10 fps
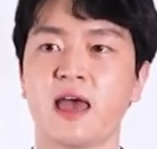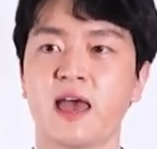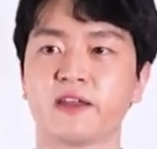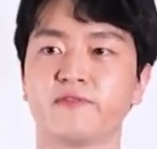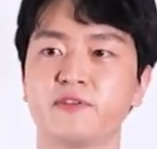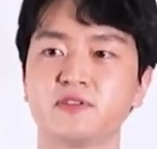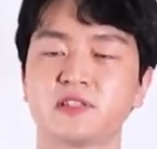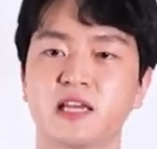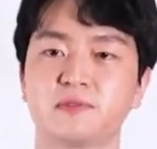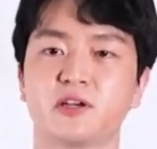At a few
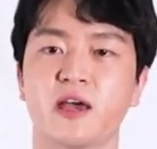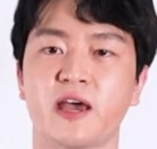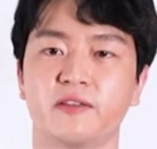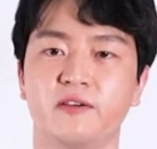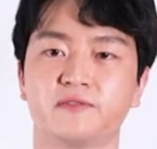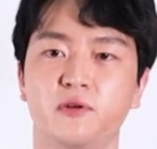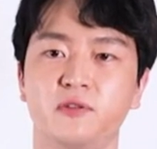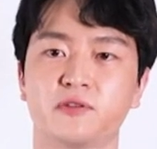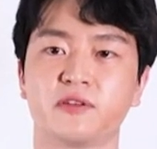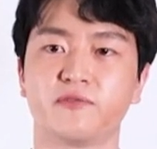steps ahead of
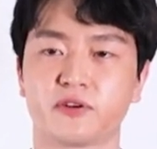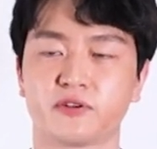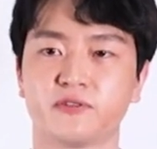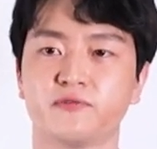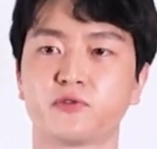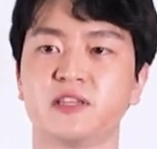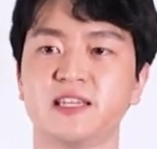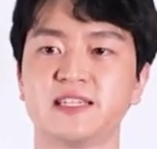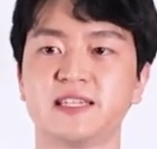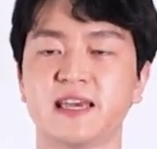solar inverter for
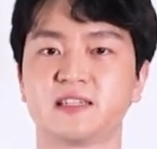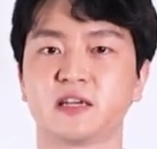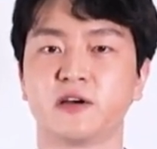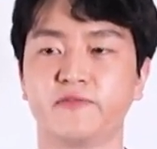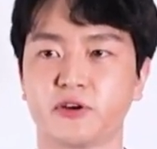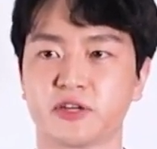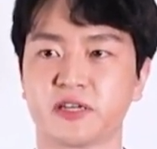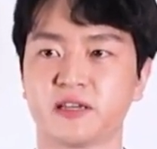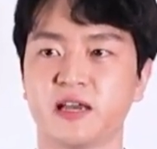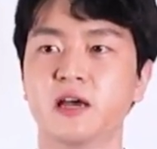DC-AC
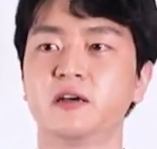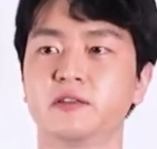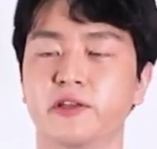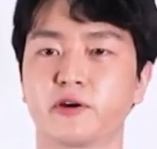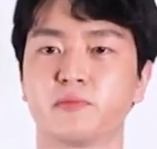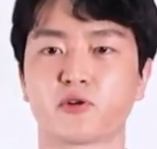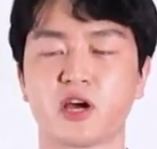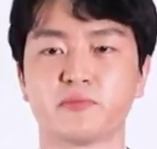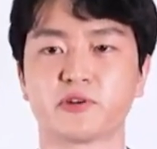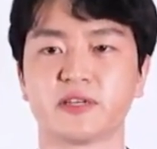converting, there are
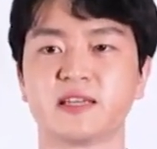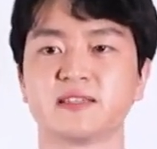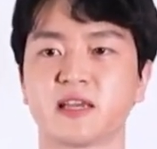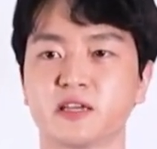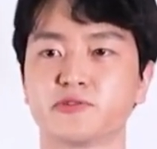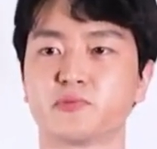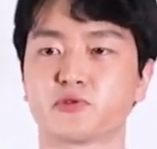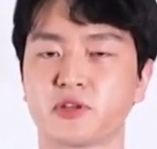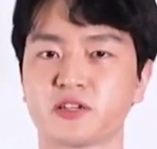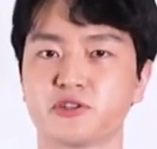primary and secondary
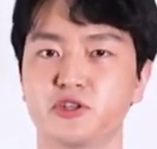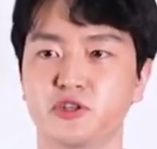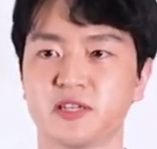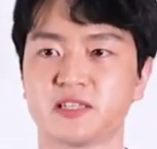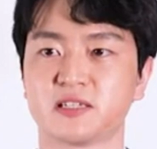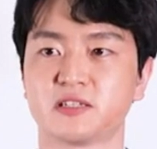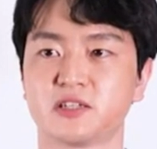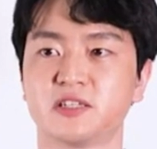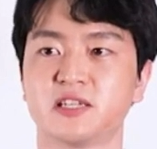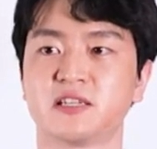protection units
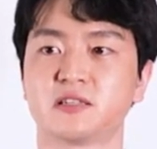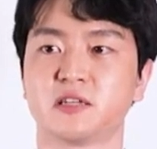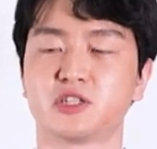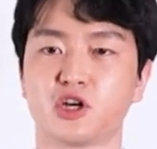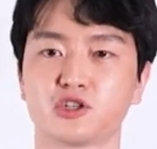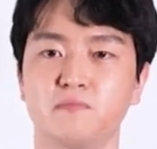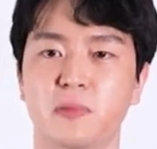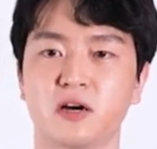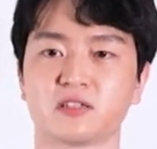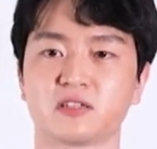such as the junction
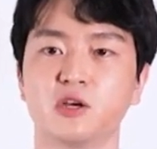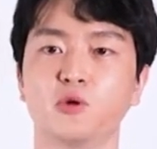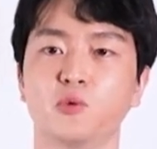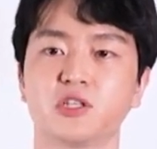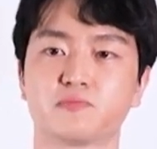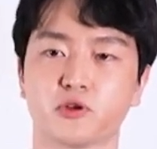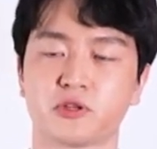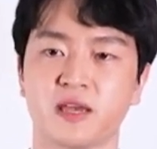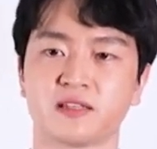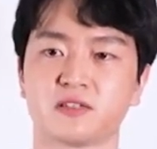box, which
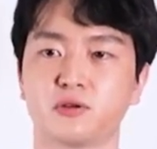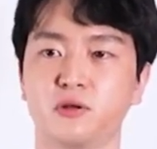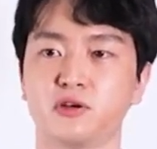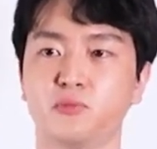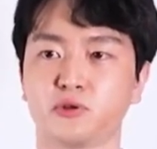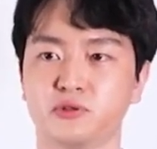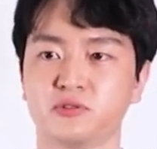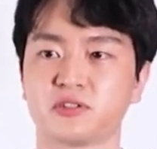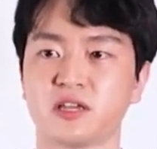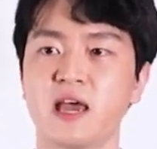protects solar
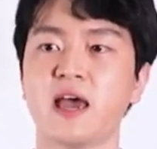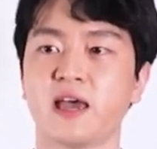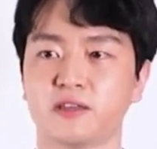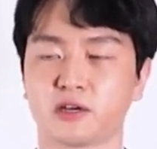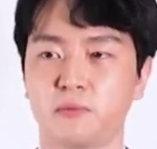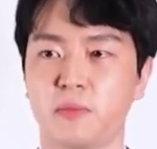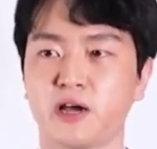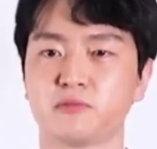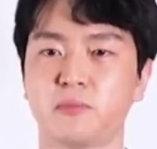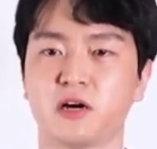modules, and the
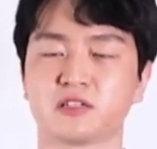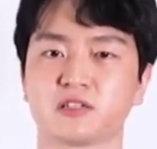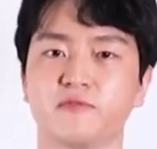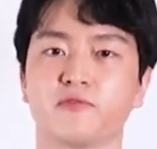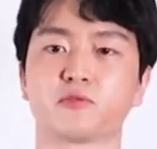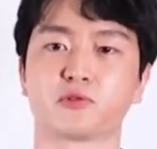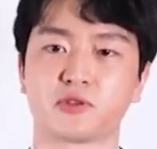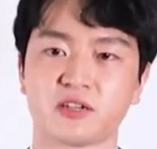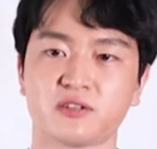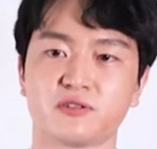combiner box for
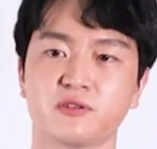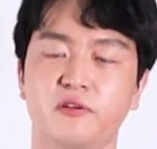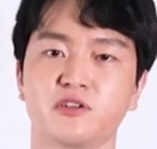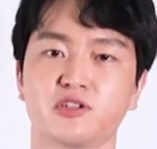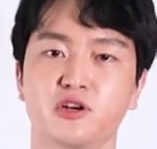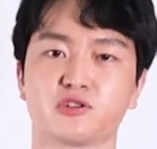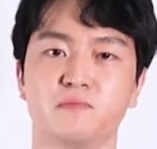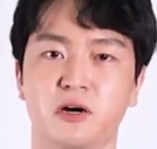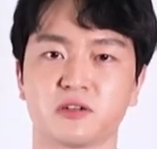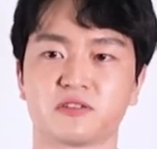protection of a
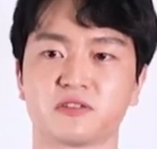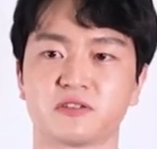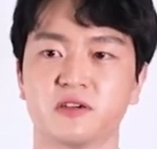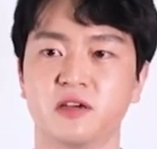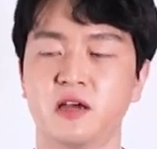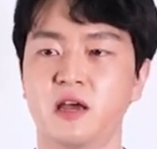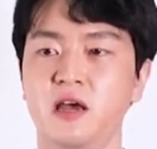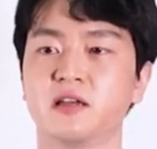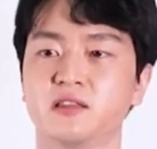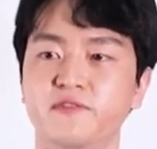junction box.
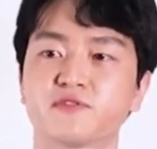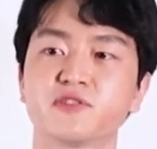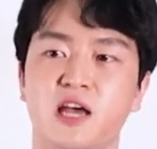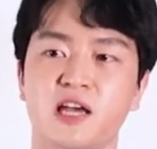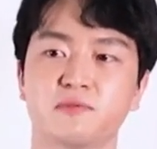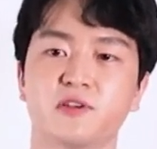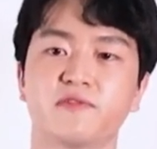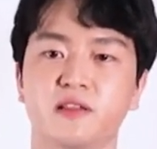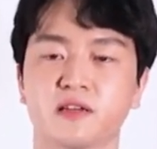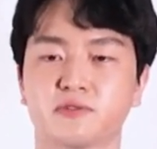Different types
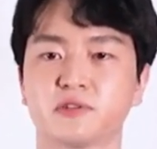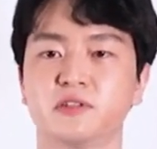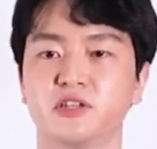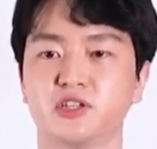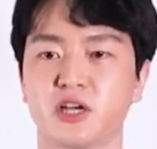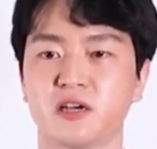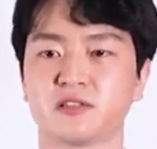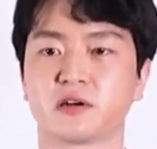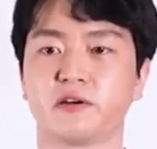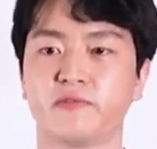of electrical
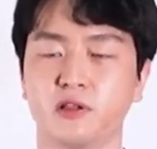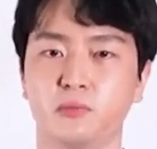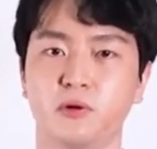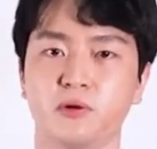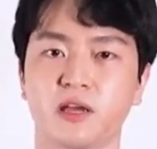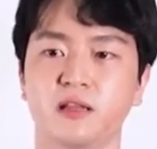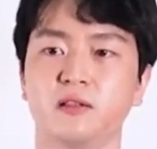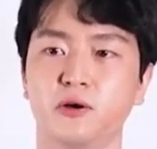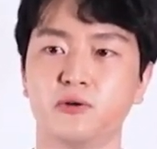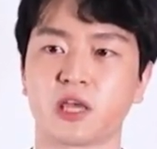designs are available,
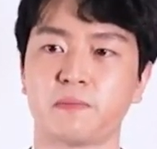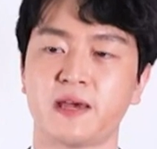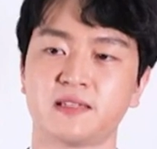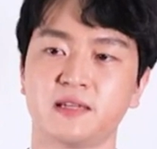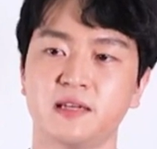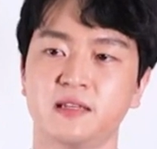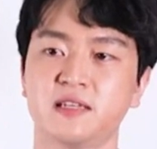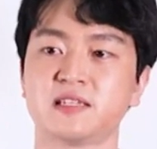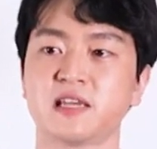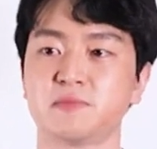and low-capacity
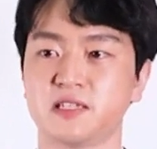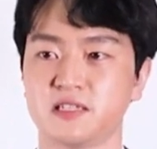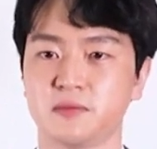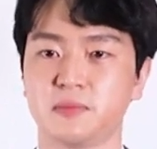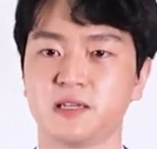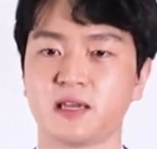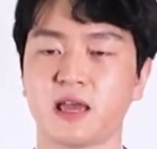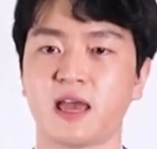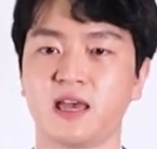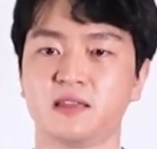DC MCCB
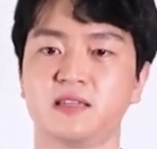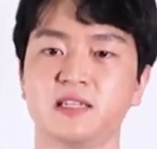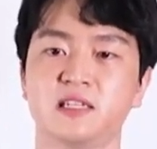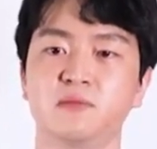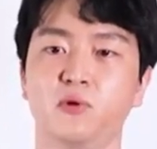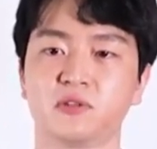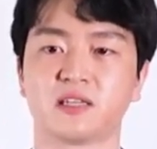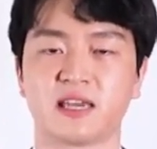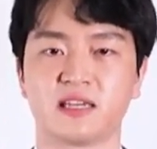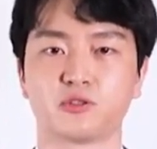and DC
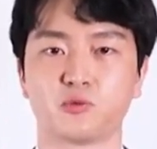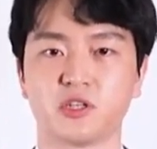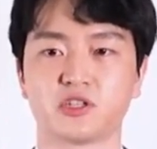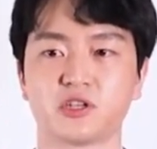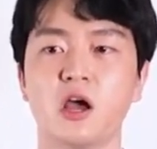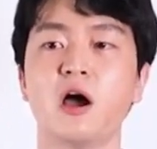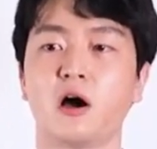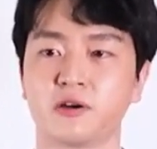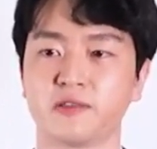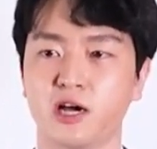molded case switch
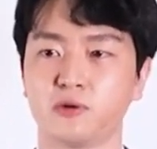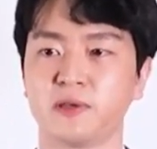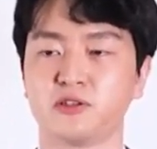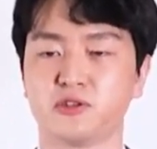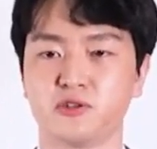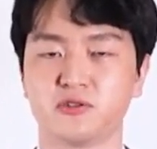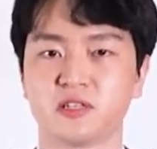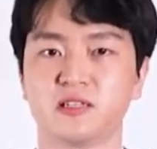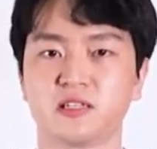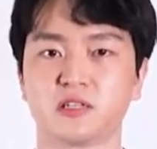are now being used
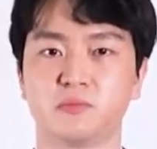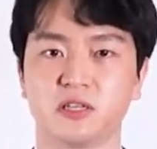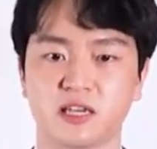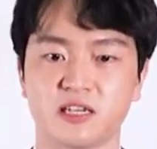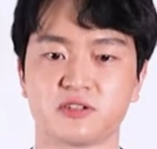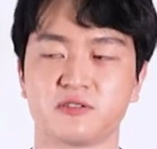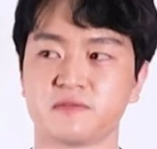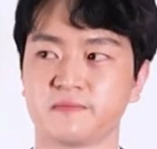in this application.